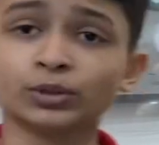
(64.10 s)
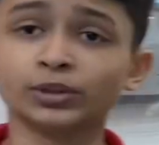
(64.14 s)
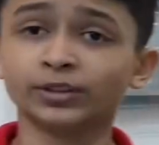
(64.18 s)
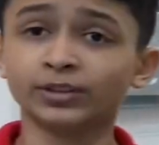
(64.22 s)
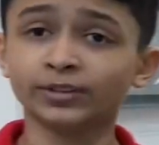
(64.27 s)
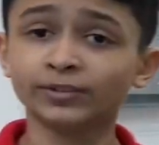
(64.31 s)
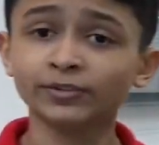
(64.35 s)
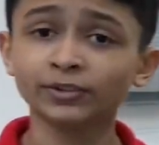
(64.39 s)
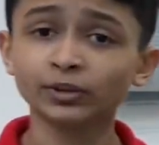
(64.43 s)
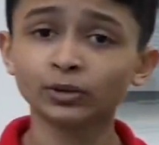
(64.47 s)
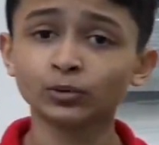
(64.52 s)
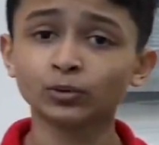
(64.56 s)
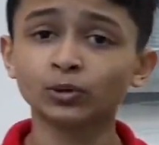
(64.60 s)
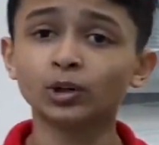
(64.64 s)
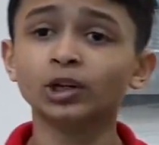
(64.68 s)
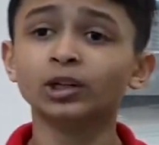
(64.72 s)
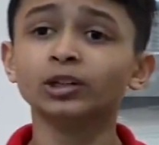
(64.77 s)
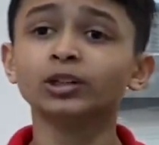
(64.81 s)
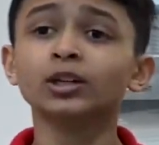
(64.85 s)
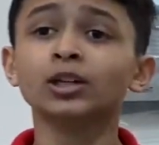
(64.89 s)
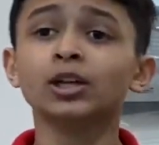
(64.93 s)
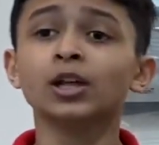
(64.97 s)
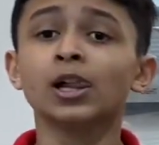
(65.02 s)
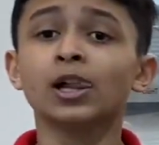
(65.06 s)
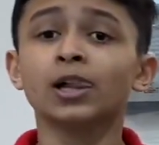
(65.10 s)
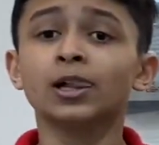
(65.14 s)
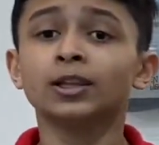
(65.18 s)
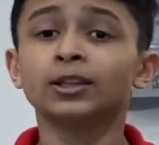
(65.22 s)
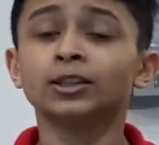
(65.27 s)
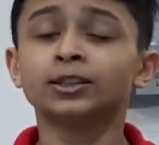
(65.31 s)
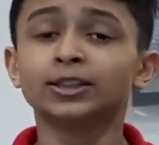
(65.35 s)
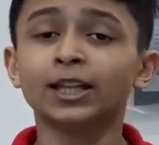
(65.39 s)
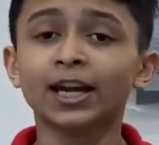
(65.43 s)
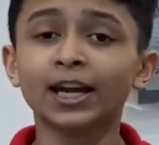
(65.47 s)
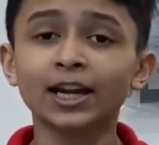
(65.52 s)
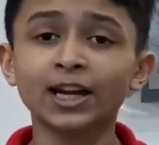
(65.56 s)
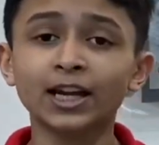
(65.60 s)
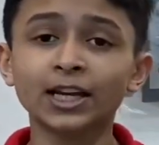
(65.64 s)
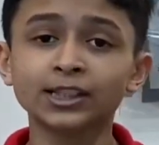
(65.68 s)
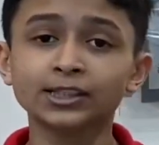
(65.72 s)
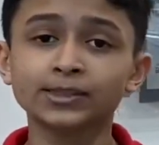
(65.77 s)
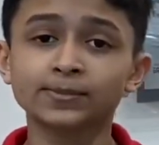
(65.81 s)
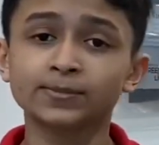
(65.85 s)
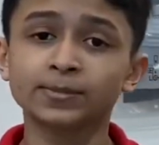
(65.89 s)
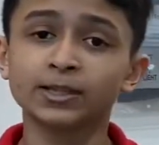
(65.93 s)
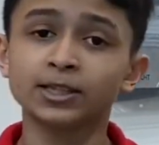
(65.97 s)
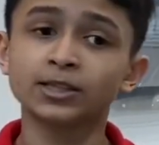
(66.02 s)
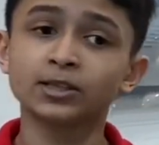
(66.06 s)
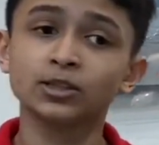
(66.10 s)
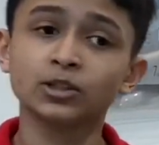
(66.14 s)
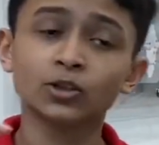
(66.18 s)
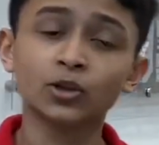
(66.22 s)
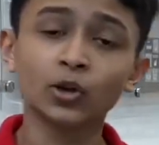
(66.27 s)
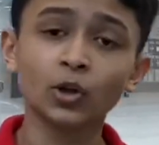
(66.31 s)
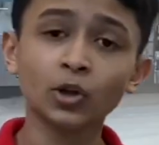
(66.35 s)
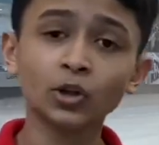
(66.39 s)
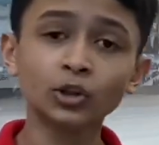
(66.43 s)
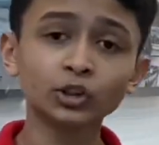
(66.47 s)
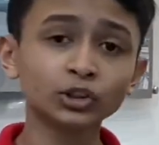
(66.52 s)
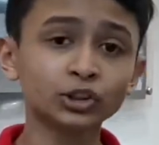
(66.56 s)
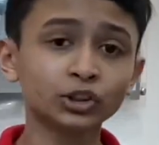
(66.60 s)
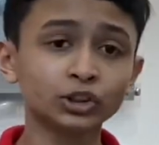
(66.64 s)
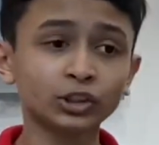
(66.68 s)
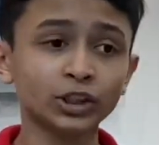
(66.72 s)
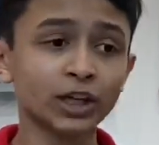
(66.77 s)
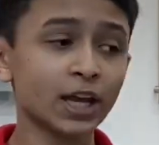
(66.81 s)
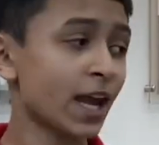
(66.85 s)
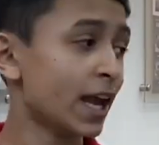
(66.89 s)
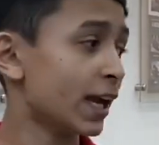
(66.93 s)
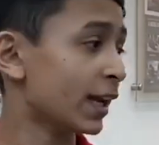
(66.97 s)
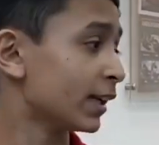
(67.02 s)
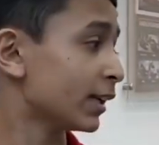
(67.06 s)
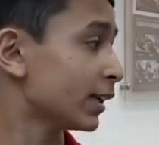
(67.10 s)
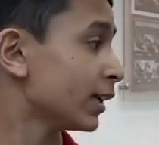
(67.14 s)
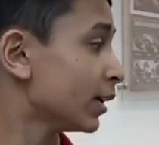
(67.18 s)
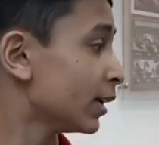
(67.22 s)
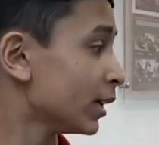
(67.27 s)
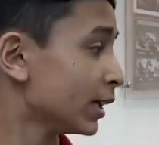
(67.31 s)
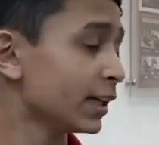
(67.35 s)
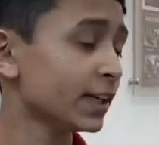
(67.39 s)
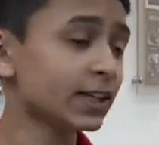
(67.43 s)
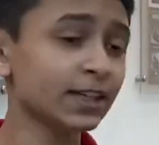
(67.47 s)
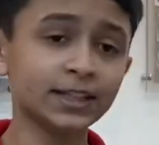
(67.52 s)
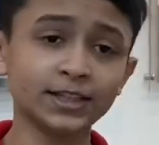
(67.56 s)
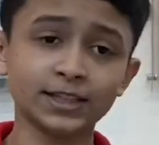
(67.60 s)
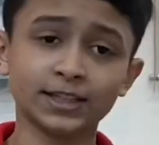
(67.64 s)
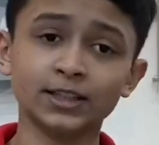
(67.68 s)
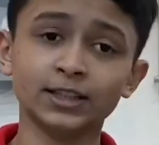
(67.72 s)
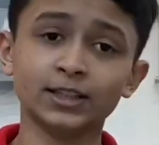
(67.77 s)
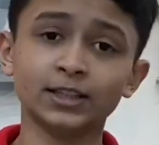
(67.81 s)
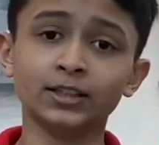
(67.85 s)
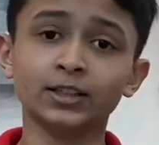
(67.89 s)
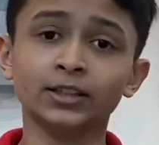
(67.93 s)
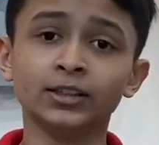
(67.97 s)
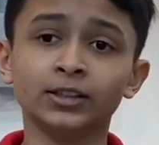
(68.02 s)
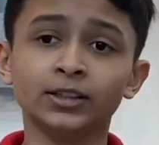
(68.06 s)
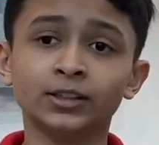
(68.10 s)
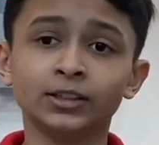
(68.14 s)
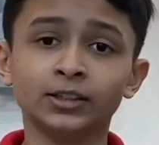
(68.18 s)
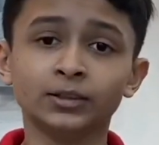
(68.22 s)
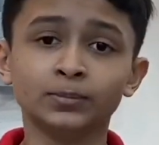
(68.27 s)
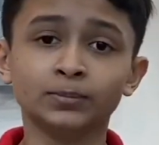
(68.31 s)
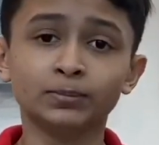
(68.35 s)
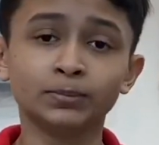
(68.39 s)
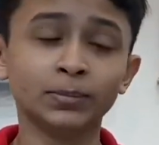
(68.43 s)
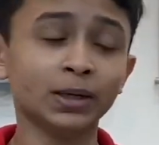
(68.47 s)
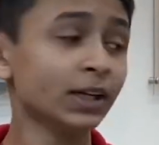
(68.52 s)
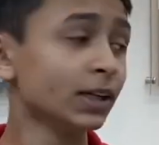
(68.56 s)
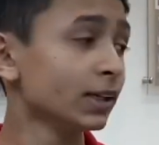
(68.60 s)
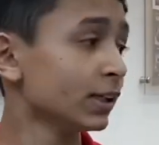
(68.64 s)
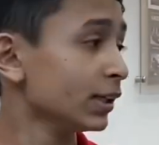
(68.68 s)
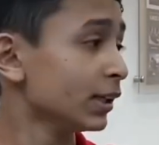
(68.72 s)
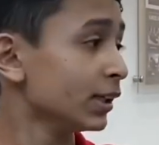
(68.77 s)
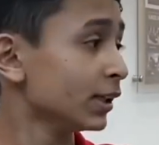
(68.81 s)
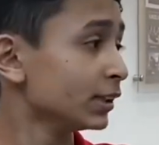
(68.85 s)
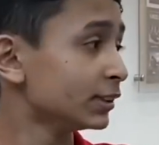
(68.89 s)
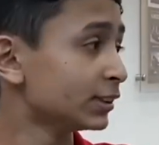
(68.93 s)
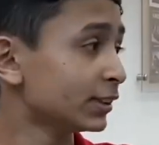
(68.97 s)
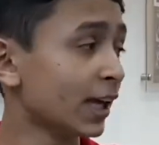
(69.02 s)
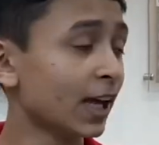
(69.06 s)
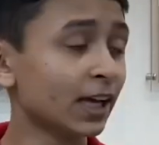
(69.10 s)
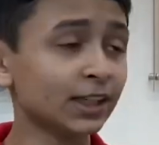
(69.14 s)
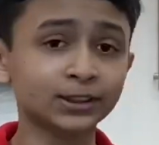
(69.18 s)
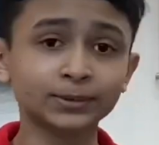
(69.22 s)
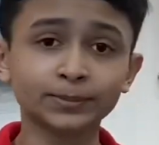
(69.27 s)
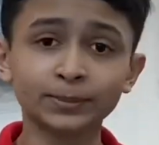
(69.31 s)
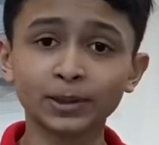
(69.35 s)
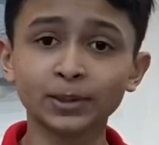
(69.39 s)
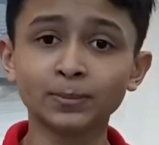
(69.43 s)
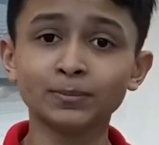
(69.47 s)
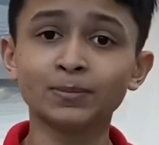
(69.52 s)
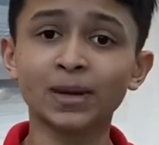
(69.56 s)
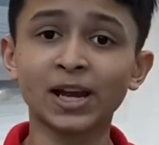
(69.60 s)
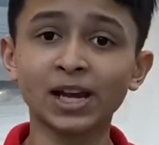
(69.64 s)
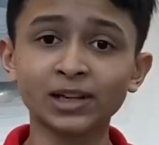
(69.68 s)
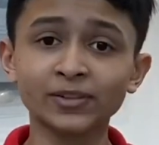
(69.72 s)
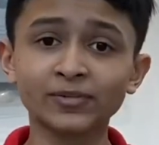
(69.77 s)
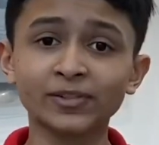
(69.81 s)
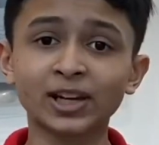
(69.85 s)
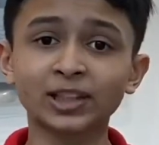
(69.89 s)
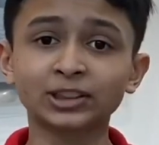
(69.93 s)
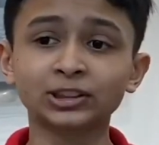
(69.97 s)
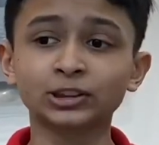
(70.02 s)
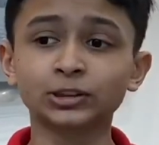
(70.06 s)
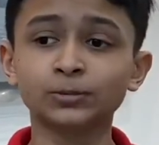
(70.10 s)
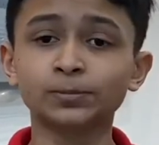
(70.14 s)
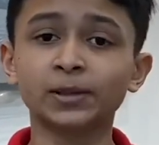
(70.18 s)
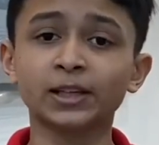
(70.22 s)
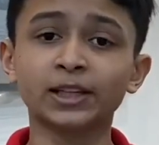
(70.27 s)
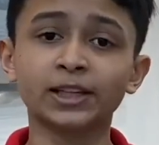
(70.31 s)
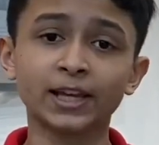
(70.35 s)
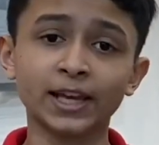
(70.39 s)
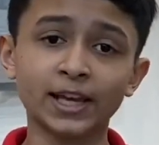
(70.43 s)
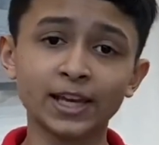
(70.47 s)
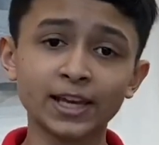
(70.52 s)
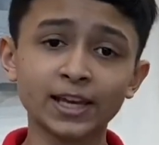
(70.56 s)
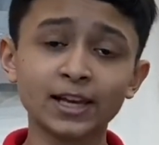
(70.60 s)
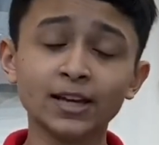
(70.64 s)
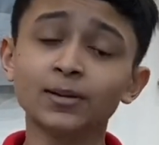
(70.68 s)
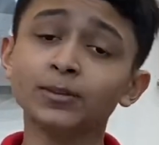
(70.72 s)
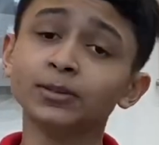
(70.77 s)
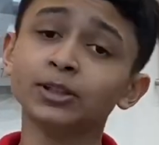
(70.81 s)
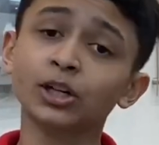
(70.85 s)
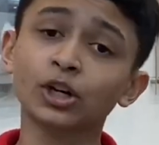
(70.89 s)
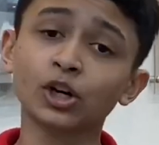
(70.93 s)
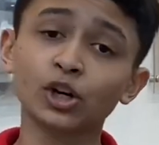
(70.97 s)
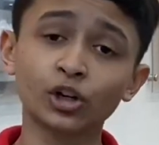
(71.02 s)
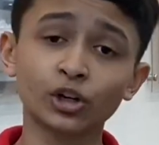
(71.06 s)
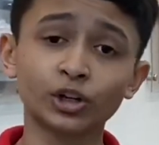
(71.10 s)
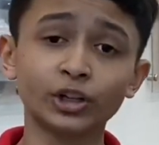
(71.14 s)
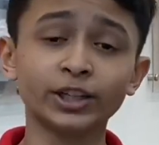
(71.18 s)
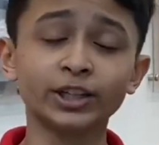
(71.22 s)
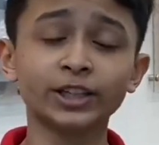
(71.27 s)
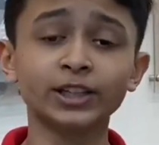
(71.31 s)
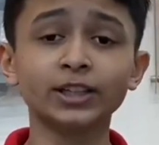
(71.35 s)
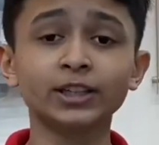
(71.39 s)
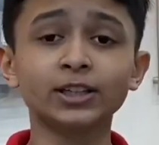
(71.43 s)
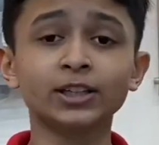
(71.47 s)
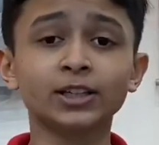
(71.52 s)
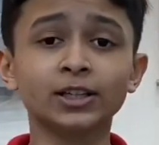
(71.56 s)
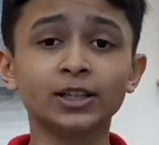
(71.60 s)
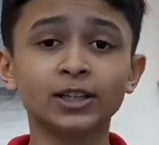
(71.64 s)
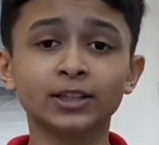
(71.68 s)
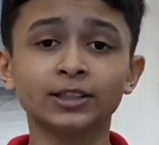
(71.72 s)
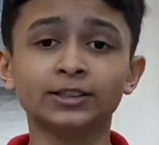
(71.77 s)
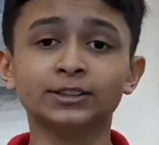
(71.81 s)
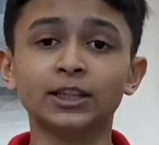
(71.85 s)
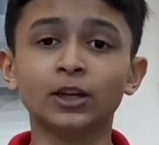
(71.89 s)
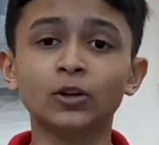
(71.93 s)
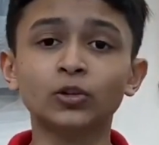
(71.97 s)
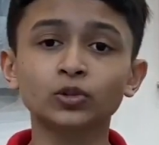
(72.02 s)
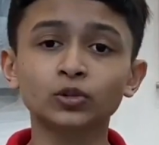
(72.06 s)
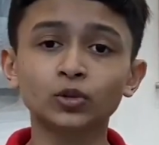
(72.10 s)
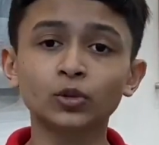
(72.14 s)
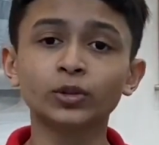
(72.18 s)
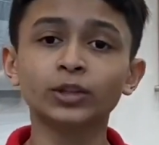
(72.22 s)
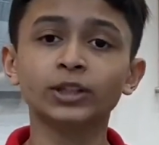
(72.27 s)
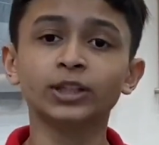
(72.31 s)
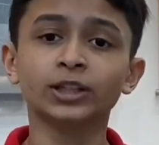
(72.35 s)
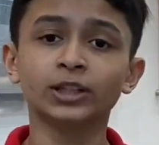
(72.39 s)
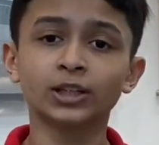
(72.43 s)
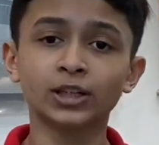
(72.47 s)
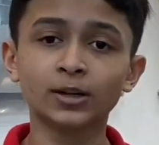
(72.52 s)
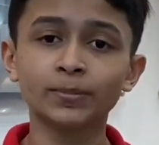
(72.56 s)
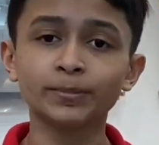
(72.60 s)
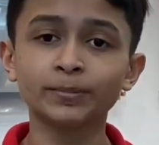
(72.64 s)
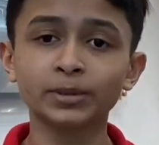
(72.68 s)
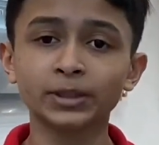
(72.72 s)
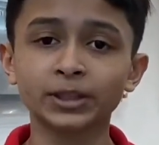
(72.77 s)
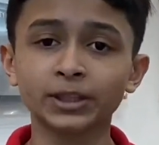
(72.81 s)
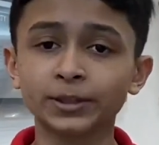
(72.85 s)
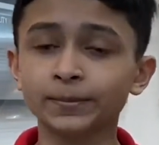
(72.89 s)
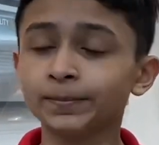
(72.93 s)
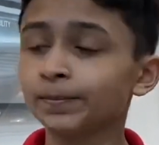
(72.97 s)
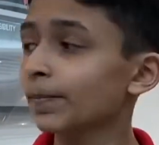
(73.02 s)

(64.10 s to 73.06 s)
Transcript: the review on, that has been launched at India but it has been manufactured by Kia, the Korean, South Korean company.